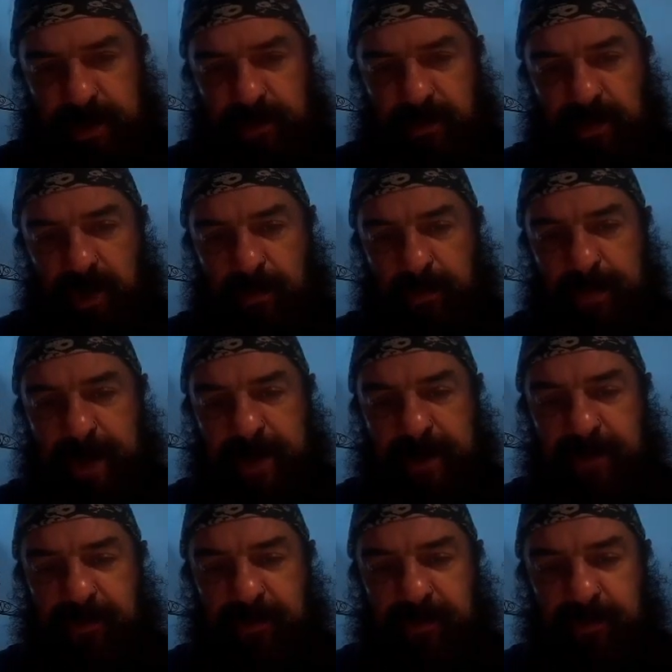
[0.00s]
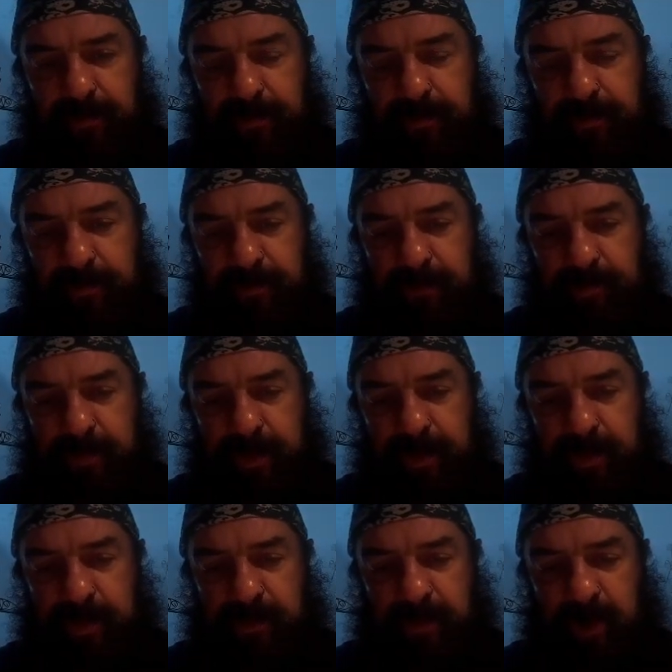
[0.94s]
you've got a bed of
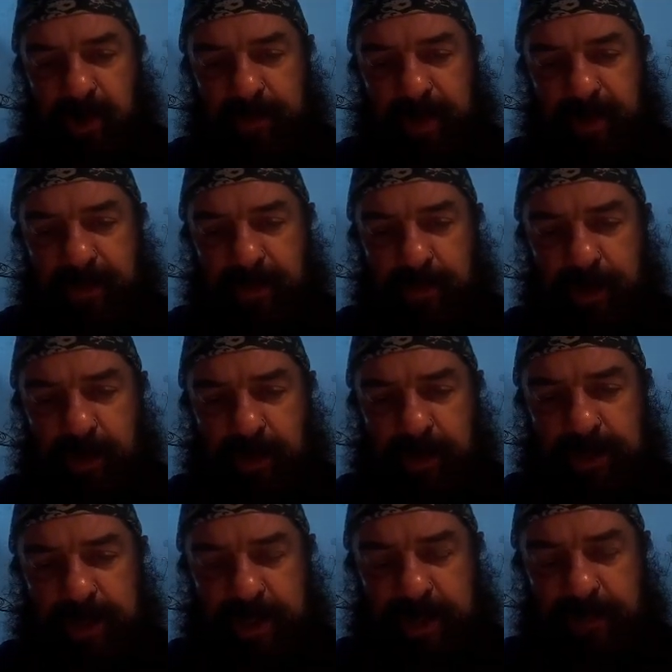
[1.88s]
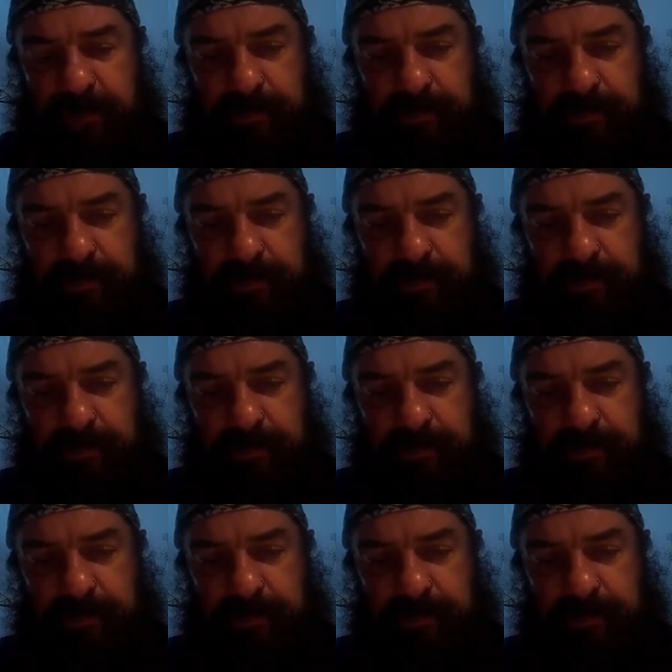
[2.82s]
epoxy